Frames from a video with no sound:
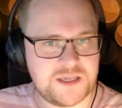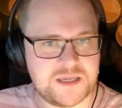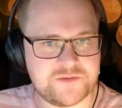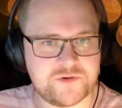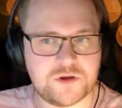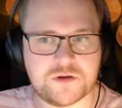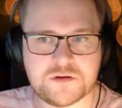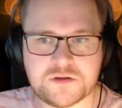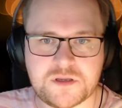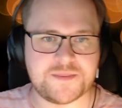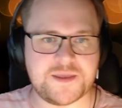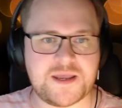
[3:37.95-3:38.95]
Hero
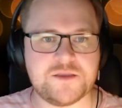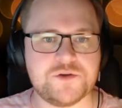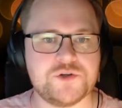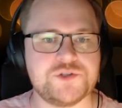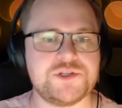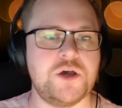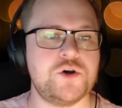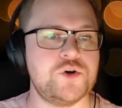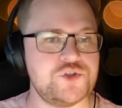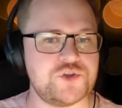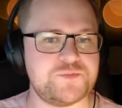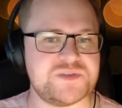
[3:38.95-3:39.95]
that I could
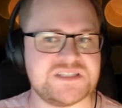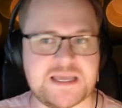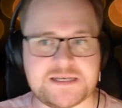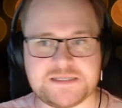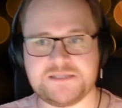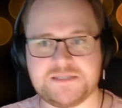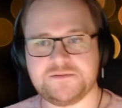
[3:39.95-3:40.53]
100%.